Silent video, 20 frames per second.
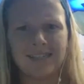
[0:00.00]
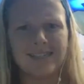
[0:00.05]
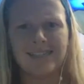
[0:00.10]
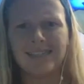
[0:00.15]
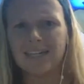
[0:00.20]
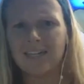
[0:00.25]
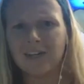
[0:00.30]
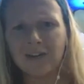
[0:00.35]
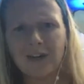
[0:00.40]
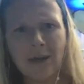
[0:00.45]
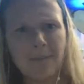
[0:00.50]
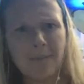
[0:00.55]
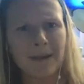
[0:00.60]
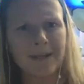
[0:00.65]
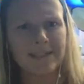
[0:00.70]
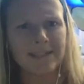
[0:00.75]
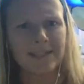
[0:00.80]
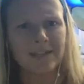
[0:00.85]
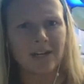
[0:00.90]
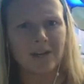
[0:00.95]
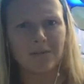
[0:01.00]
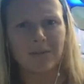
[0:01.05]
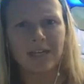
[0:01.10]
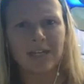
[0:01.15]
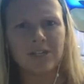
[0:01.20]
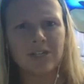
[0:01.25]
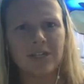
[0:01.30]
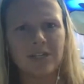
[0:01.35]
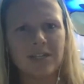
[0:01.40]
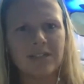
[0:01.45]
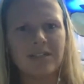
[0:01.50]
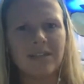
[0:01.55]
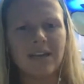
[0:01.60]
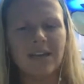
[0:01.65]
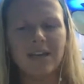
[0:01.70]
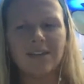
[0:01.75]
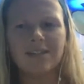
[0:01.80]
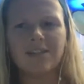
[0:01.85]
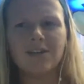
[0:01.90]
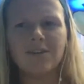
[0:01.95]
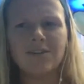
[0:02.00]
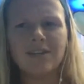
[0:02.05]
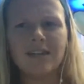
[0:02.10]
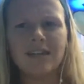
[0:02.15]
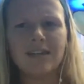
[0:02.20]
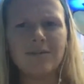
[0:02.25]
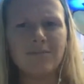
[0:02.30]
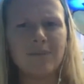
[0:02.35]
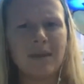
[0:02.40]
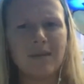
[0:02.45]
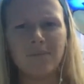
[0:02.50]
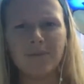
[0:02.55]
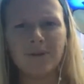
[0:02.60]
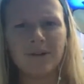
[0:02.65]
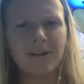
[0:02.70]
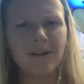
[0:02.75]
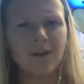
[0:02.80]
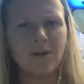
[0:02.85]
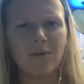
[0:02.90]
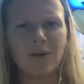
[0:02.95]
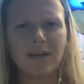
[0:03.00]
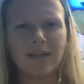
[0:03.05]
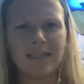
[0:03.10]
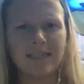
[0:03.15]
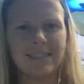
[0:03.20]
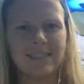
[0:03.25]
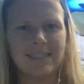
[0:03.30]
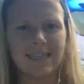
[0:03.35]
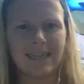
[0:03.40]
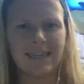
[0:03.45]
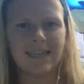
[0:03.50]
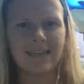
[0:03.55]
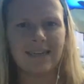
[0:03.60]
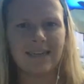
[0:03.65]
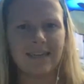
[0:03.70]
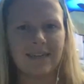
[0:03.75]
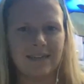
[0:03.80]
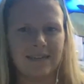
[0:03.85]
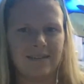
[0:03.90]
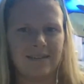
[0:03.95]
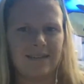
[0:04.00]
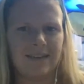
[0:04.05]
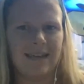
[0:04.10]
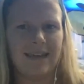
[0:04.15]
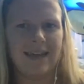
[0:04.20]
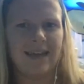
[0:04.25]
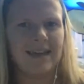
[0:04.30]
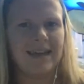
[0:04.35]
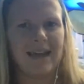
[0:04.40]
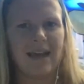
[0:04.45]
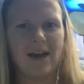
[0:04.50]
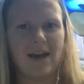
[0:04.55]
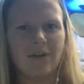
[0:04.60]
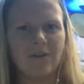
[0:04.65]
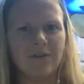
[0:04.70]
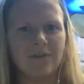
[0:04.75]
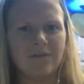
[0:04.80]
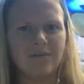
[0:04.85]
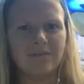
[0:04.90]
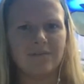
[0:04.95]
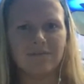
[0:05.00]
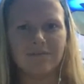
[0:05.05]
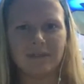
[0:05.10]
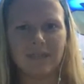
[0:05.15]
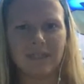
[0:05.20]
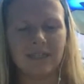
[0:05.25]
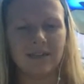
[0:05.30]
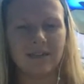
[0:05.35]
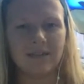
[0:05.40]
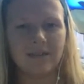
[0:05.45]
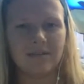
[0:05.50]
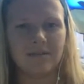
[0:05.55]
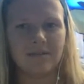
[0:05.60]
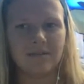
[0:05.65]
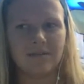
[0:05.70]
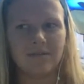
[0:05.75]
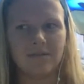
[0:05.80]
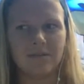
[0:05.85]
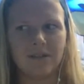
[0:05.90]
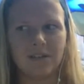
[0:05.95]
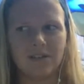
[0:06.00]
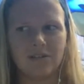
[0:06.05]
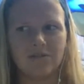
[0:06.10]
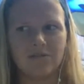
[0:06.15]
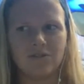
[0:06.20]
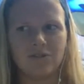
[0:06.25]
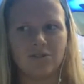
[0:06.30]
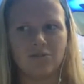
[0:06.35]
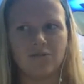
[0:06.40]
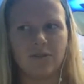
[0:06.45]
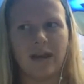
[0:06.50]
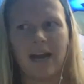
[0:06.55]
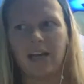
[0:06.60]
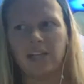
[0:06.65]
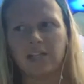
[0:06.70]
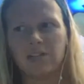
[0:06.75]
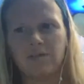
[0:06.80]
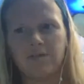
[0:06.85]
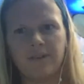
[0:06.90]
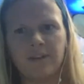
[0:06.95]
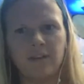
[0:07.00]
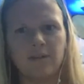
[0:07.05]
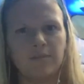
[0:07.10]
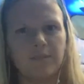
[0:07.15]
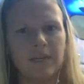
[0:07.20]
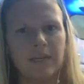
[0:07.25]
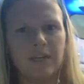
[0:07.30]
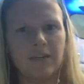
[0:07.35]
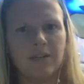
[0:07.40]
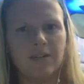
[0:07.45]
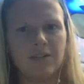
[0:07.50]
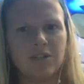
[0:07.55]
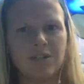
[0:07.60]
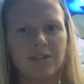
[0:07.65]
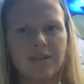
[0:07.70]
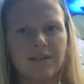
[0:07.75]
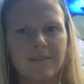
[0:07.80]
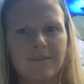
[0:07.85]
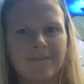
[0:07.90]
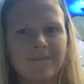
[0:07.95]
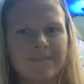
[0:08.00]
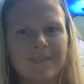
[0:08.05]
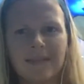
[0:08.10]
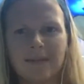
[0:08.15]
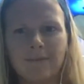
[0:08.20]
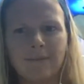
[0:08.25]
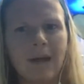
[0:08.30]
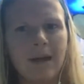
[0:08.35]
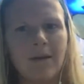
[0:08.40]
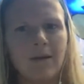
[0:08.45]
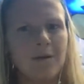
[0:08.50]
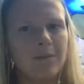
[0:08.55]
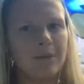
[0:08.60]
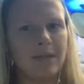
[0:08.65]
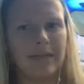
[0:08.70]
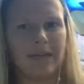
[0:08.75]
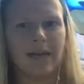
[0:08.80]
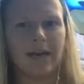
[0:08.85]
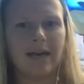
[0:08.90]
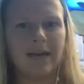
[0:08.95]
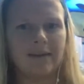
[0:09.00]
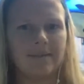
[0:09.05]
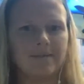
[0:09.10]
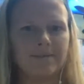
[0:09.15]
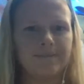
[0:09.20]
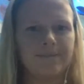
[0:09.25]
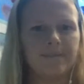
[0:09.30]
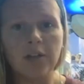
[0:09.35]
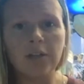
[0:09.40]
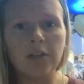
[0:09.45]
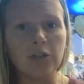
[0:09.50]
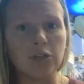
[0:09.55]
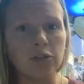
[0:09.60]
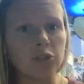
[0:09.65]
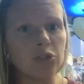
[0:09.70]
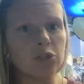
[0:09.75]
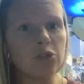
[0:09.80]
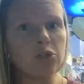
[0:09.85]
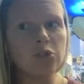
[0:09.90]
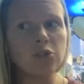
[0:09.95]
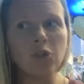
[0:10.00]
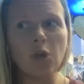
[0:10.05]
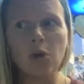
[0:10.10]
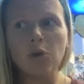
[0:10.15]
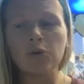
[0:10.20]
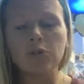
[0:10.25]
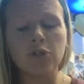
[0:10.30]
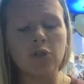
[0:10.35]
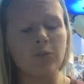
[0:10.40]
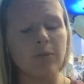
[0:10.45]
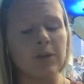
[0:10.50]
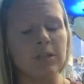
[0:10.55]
and cigarette butts on our beaches, do you think people are going to want to sit and hang out in a trash-filled beach? Probably not. There is so